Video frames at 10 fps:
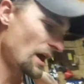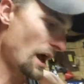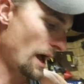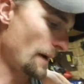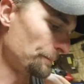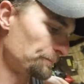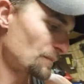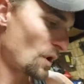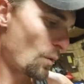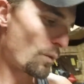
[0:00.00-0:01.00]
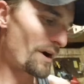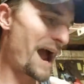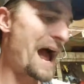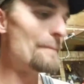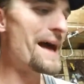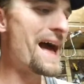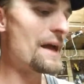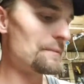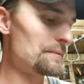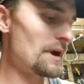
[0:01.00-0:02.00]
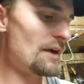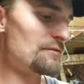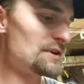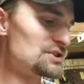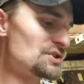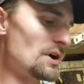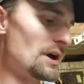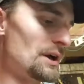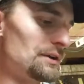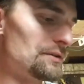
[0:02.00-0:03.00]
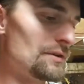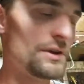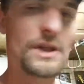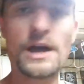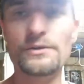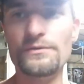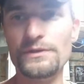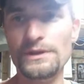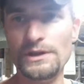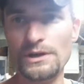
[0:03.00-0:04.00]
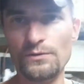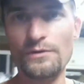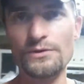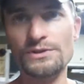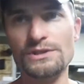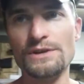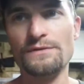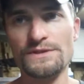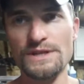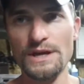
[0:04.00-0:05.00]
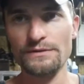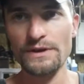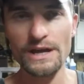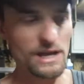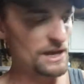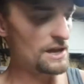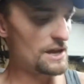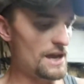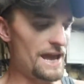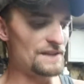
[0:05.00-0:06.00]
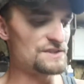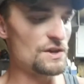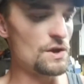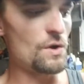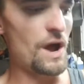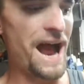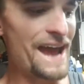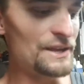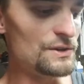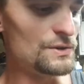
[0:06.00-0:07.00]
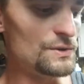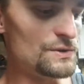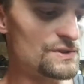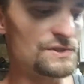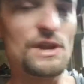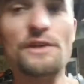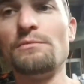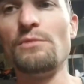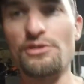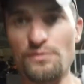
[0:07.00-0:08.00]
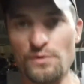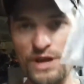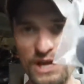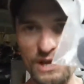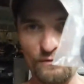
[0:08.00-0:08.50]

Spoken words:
Where I'm at, I fish on a lot of the rivers and different stuff, and so I use nothing but 3 and